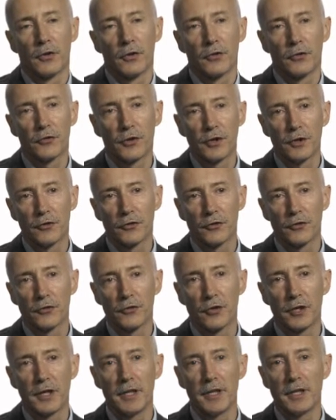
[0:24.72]
Since
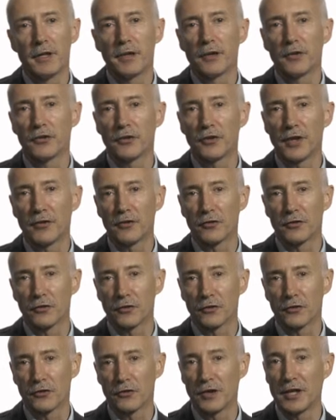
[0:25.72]
the
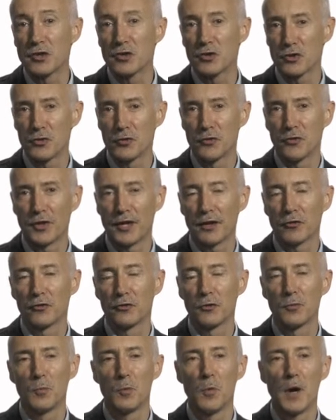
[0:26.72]
census in
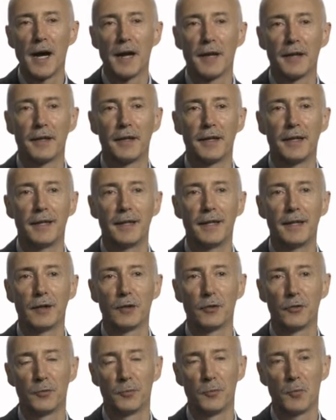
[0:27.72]
2001 in
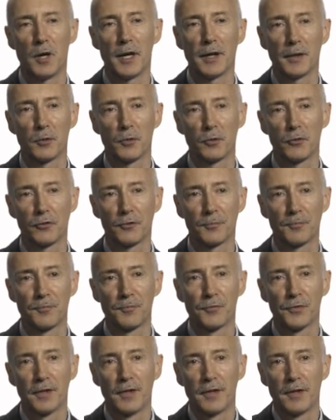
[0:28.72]
England and Wales,
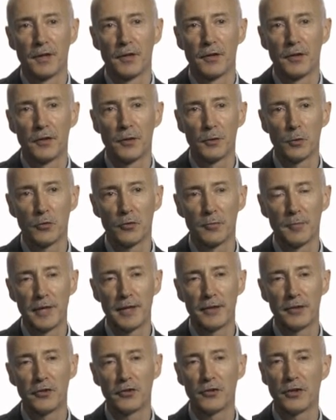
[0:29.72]
the
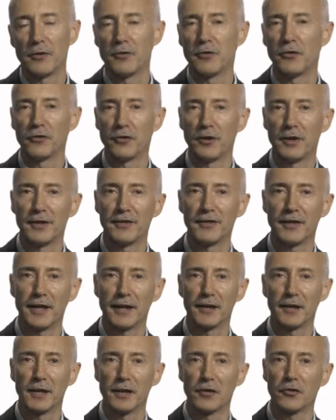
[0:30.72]
automated zone design
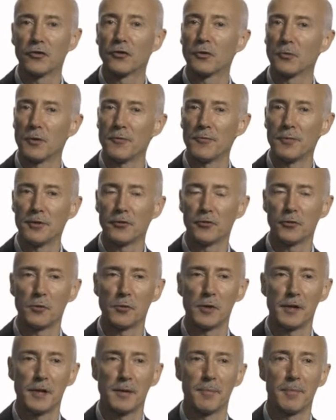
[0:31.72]
techniques that we've been
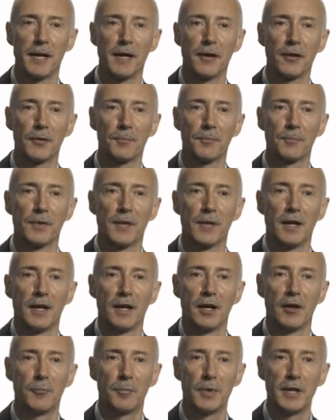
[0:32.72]
talking about
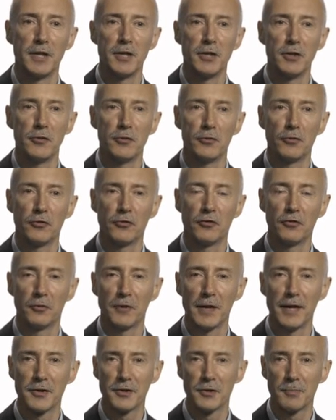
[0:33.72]
have been used to
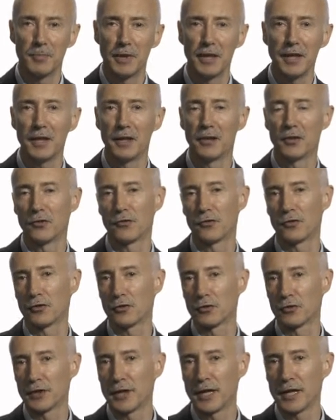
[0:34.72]
underpin the
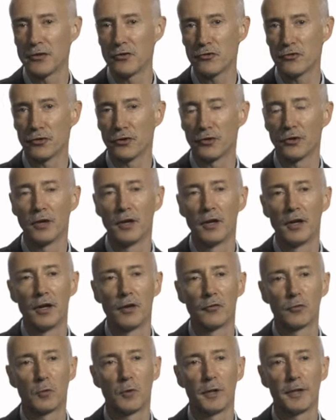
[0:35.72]
creation
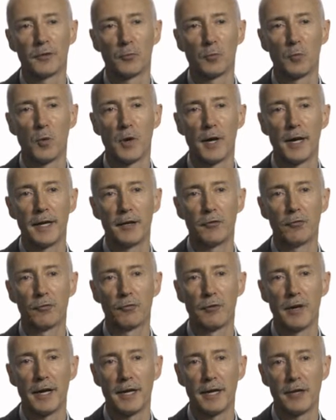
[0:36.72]
of quite a wide
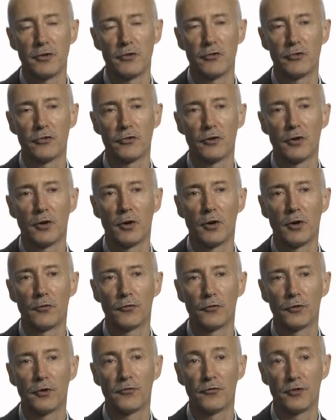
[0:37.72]
range
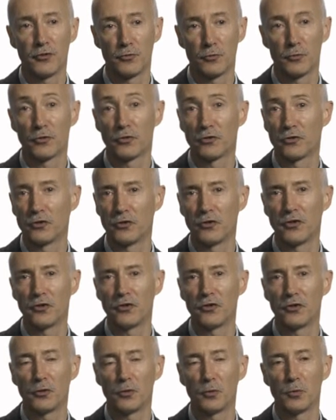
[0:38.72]
of official
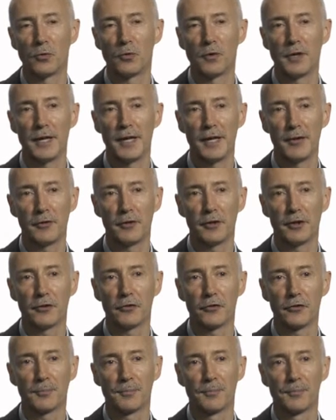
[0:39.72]
statistical
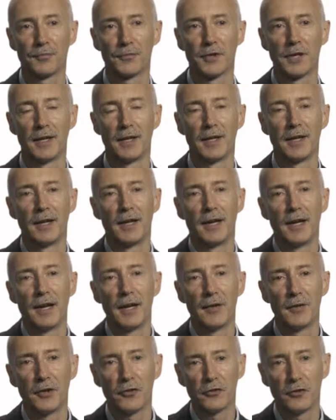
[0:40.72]
areas.
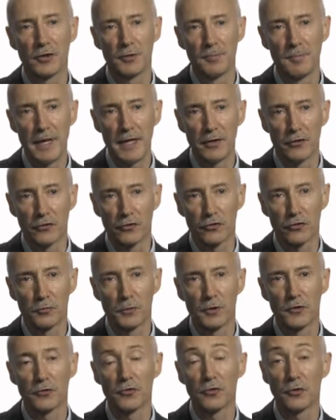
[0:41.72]
And this commenced
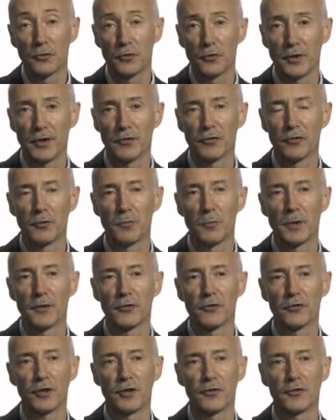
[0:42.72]
with
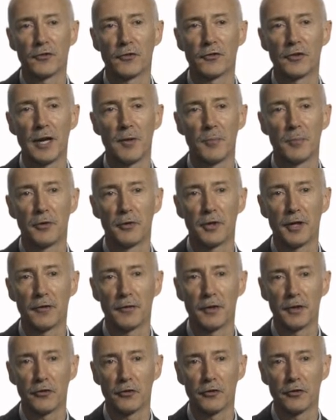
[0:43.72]
2001 census output
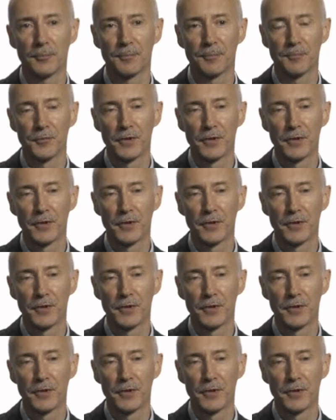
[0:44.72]
areas,